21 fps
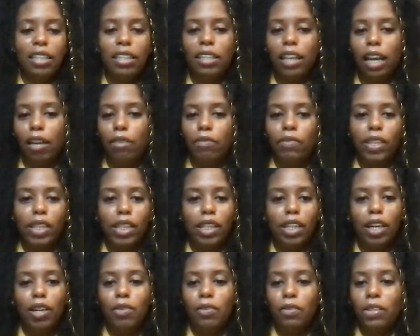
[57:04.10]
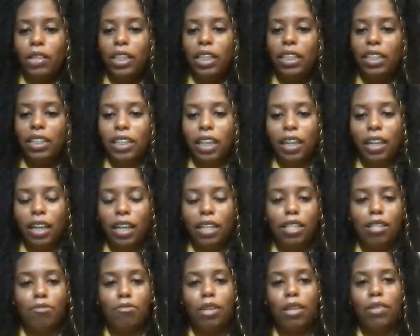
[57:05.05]
like video one. Shout out
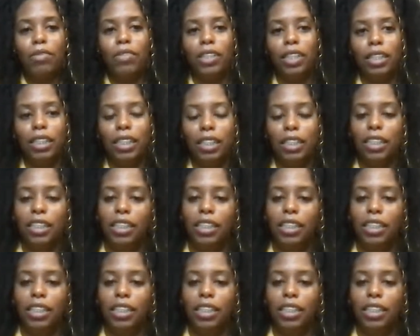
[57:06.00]
to Bevelyn.